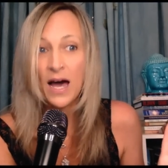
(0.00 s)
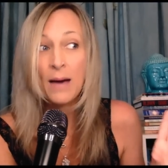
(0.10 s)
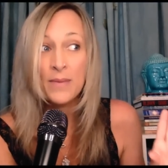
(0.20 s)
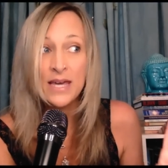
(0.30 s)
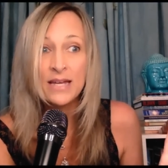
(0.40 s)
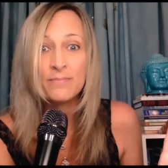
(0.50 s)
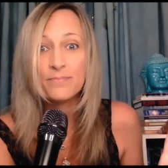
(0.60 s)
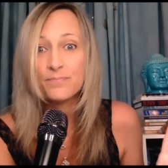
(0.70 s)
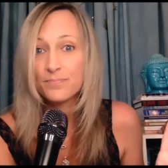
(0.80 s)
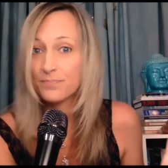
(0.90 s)
I mean,
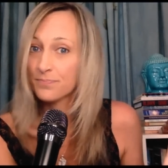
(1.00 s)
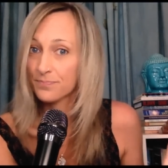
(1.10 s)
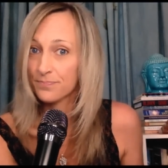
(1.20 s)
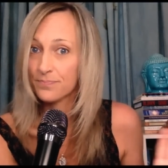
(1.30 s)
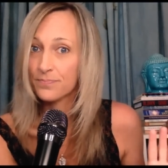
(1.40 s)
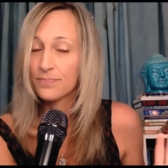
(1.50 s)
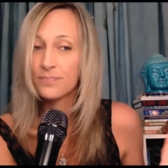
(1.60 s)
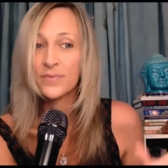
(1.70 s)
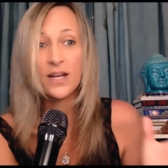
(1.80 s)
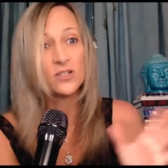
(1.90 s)

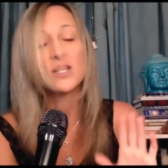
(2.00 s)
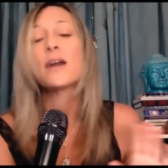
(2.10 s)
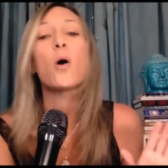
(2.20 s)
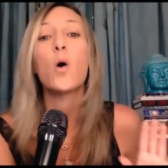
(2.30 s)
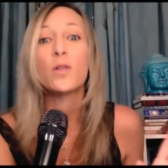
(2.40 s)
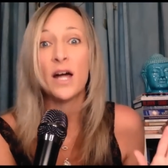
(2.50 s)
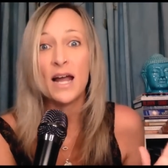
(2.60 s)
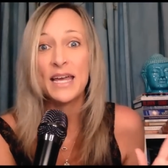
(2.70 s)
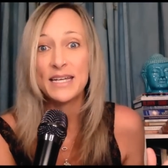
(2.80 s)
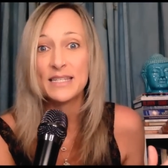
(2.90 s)
there's not a whole lot
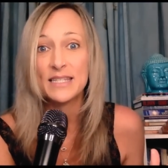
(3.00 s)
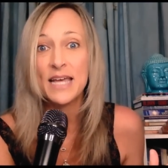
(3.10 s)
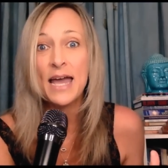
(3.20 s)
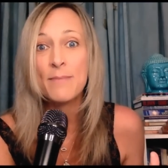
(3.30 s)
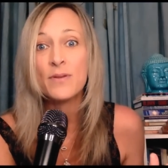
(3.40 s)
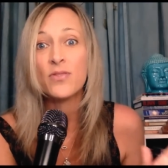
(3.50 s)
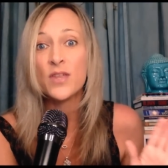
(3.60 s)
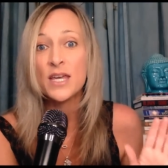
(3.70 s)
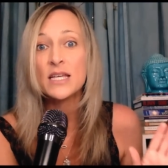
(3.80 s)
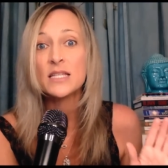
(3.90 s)
I can say, but
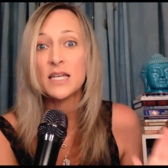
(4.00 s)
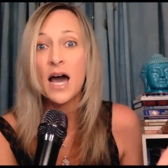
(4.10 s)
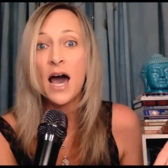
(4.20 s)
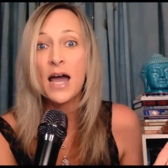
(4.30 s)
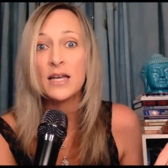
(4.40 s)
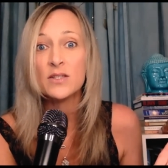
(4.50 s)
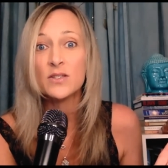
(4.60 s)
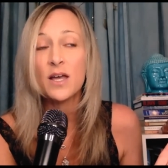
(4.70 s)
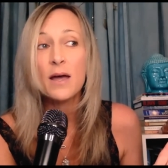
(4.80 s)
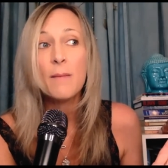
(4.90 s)
these
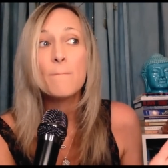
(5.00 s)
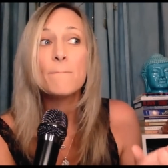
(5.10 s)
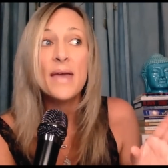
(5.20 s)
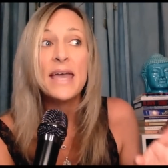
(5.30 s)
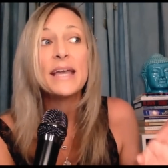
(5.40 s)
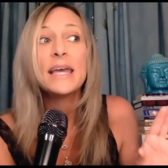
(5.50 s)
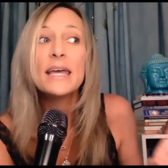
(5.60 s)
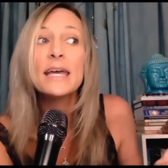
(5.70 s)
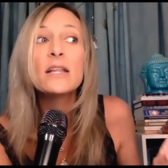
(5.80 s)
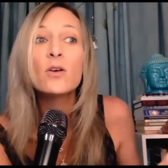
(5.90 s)
guys make
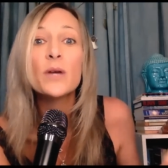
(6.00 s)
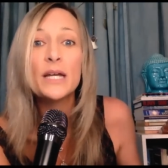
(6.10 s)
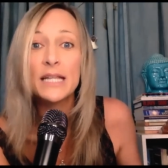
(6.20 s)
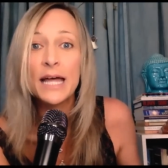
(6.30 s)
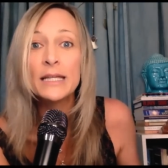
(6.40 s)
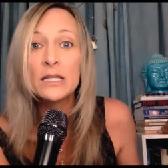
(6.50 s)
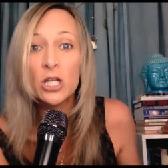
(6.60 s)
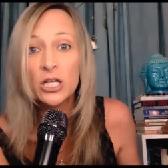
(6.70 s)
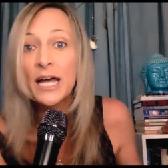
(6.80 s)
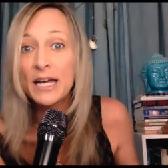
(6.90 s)
Hillary Clinton
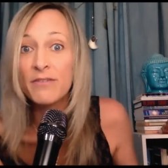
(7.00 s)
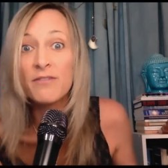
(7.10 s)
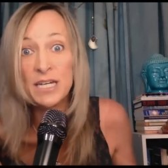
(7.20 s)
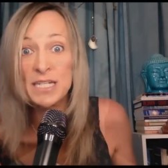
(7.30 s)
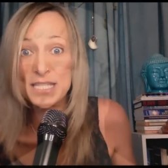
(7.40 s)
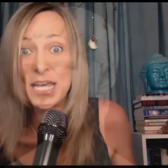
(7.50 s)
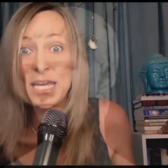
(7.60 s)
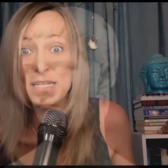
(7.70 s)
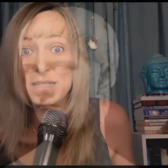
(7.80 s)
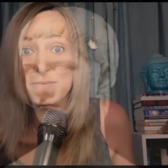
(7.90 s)
look like a fucking
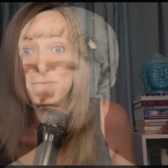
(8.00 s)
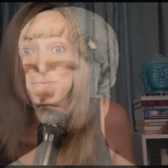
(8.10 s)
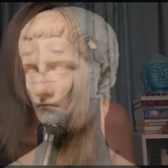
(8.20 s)
saint. So